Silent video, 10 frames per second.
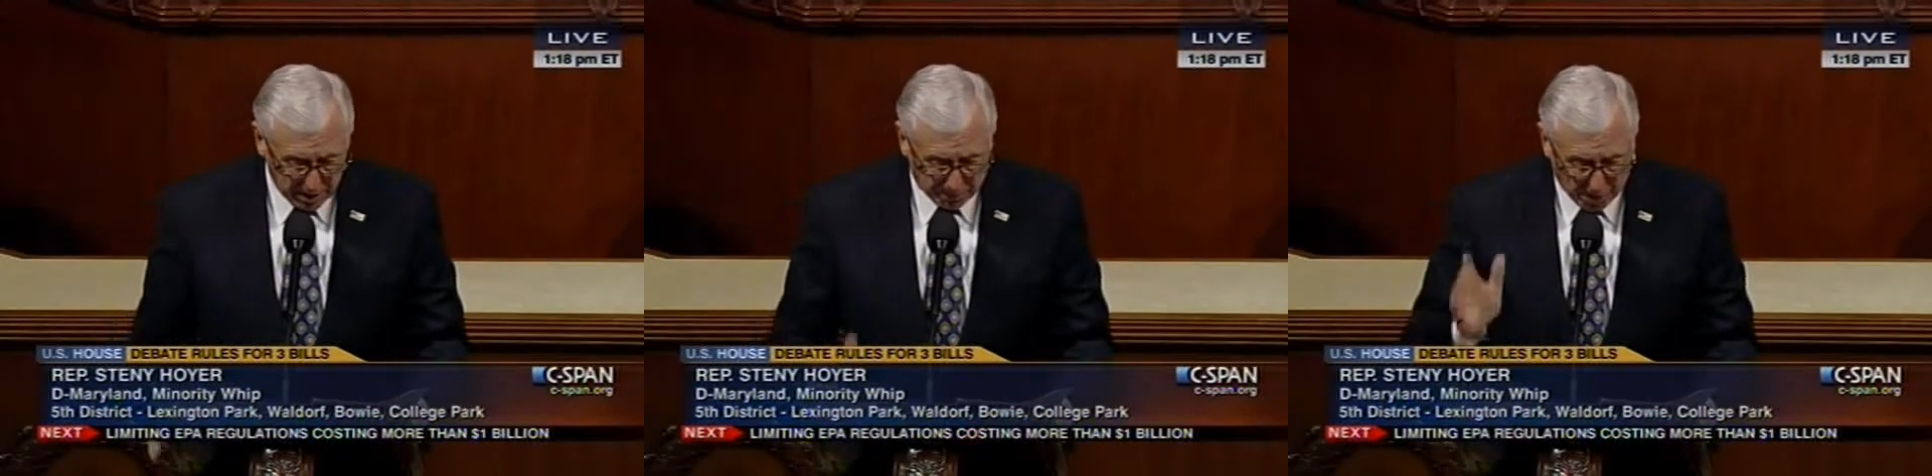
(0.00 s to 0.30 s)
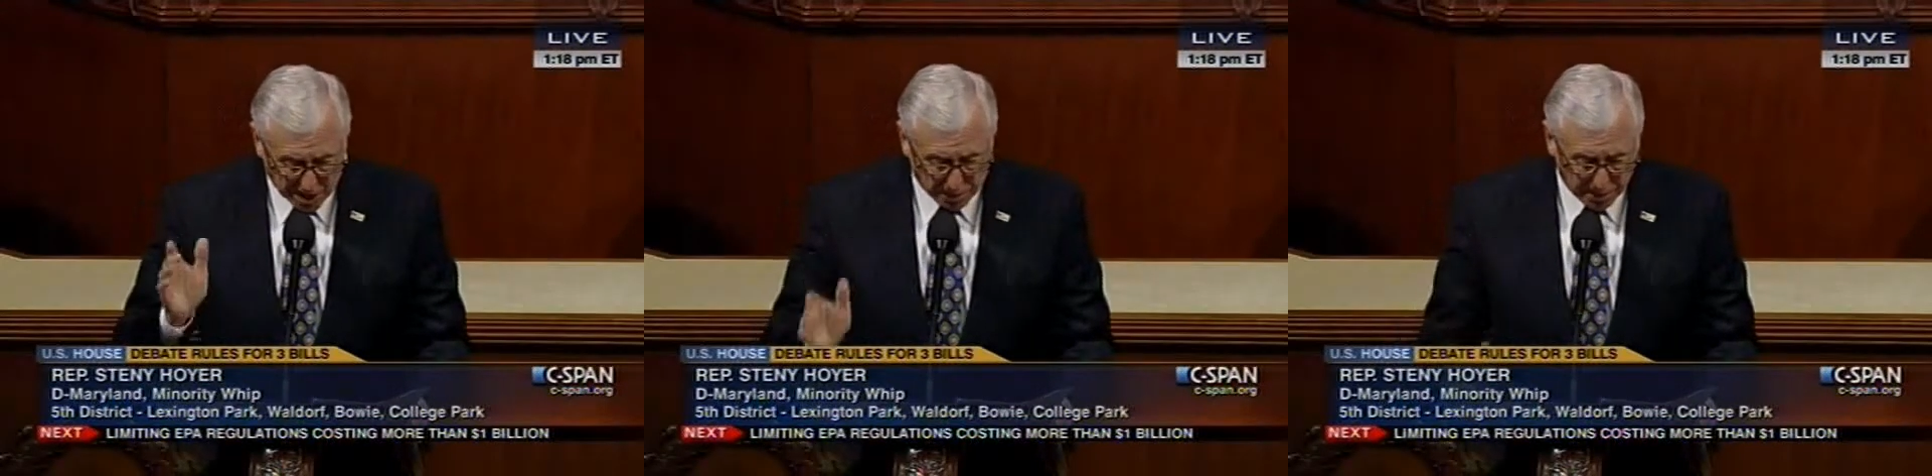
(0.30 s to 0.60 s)
The
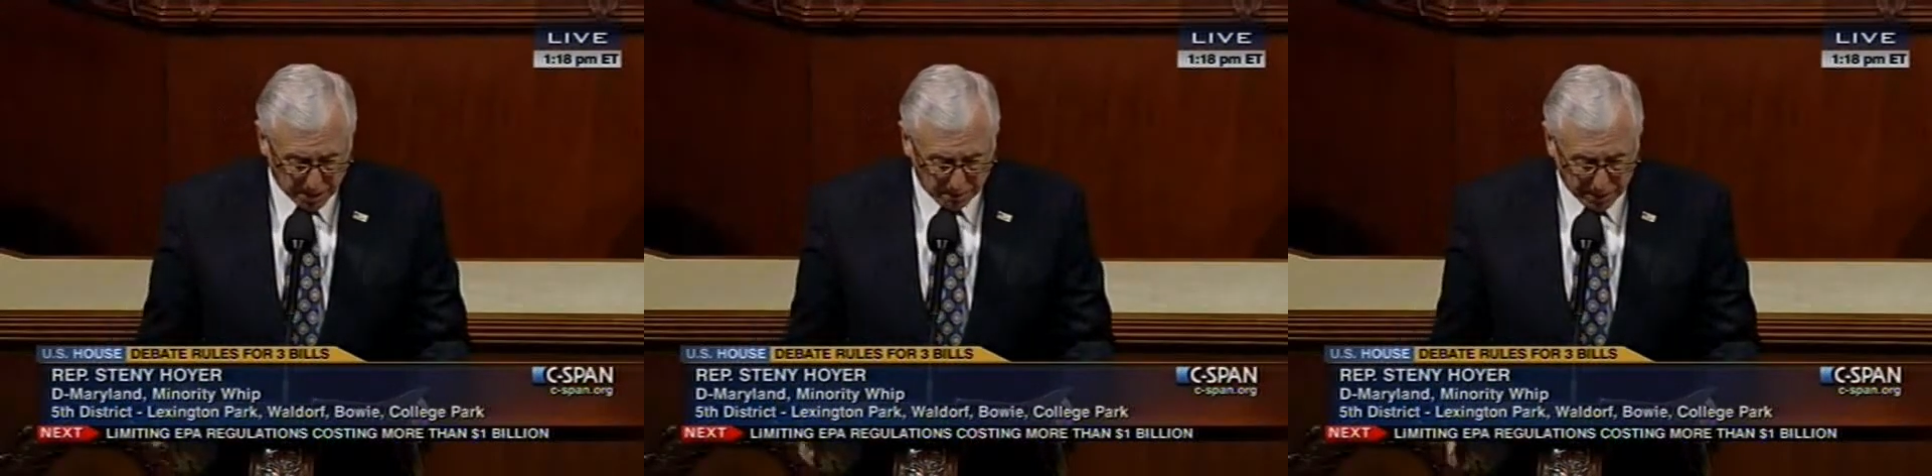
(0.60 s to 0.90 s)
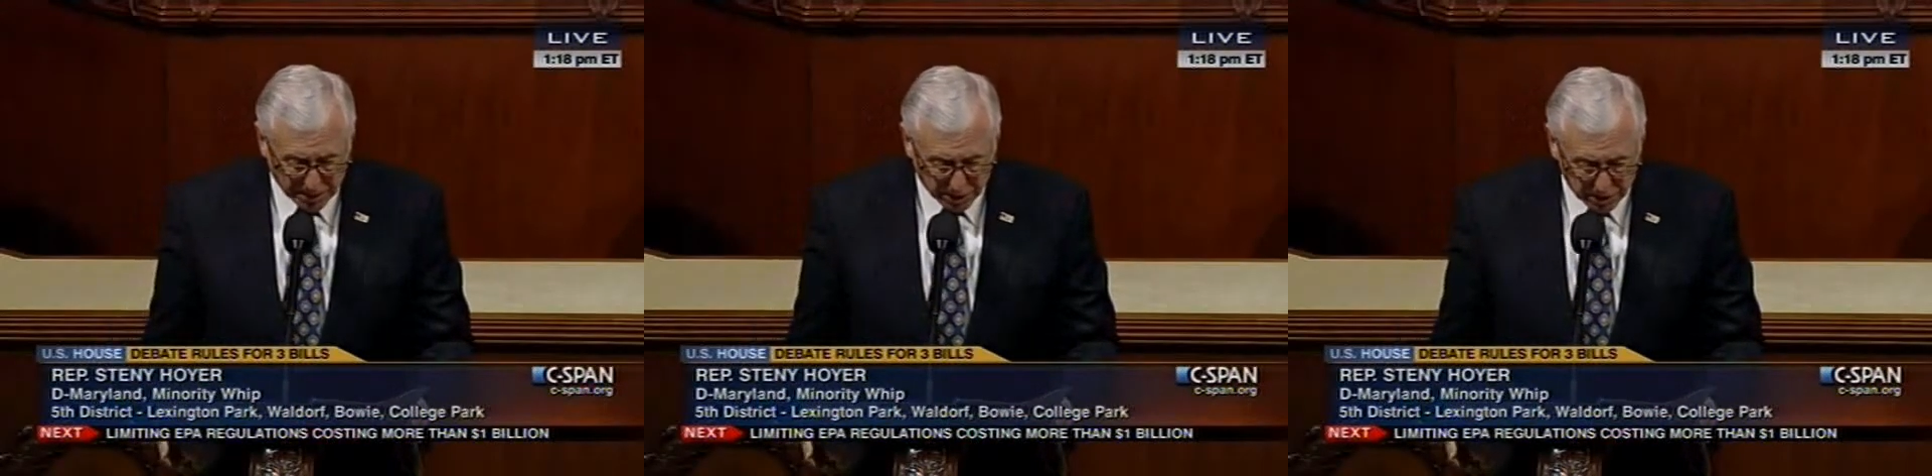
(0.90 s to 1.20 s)
prospects of
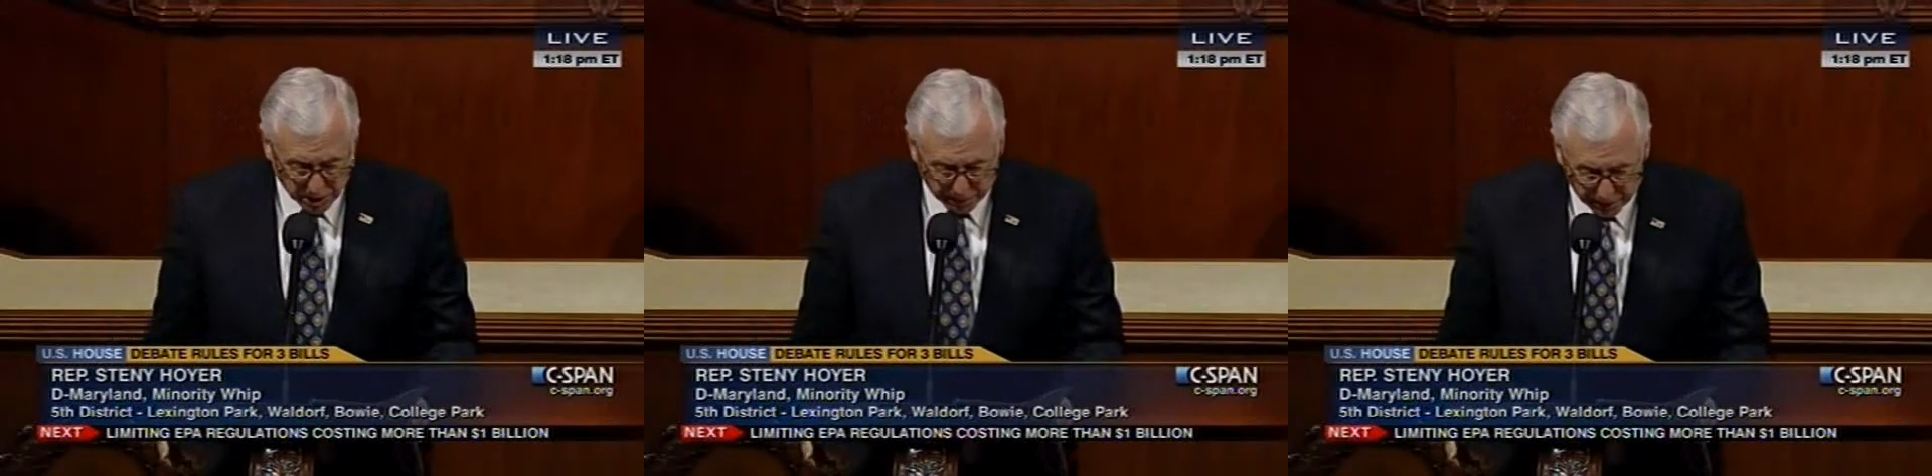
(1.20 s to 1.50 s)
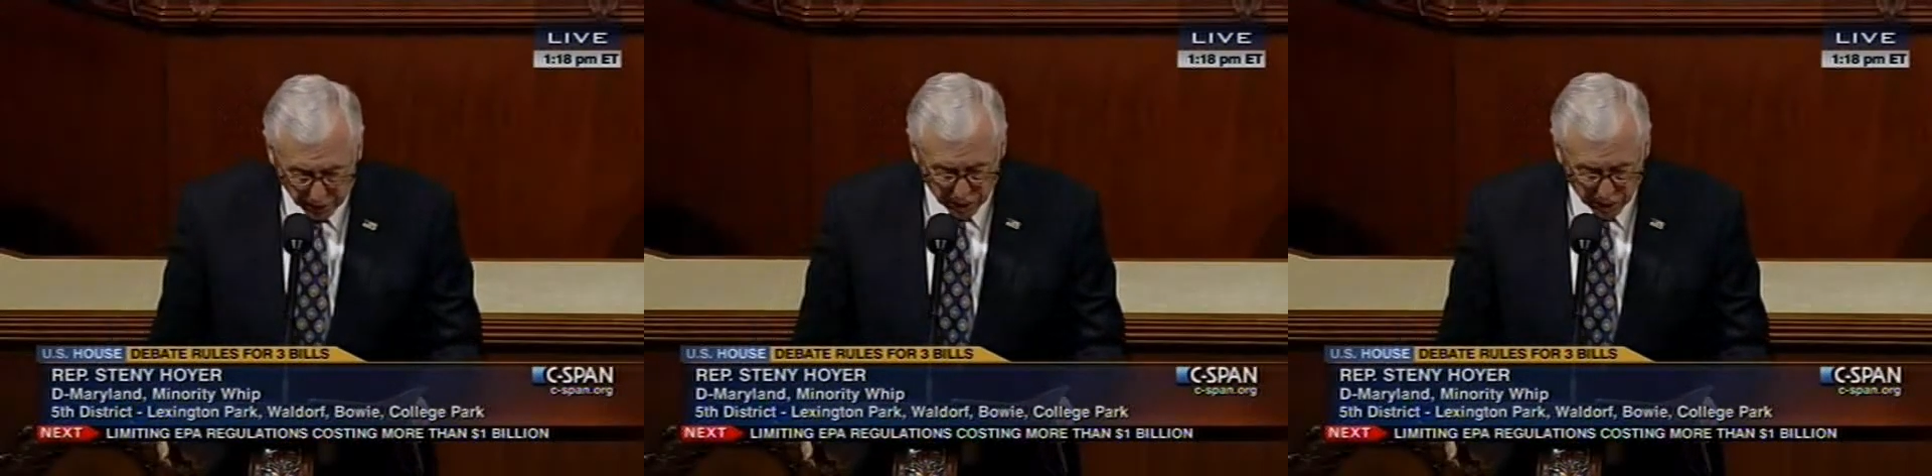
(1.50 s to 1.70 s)
passing this bill in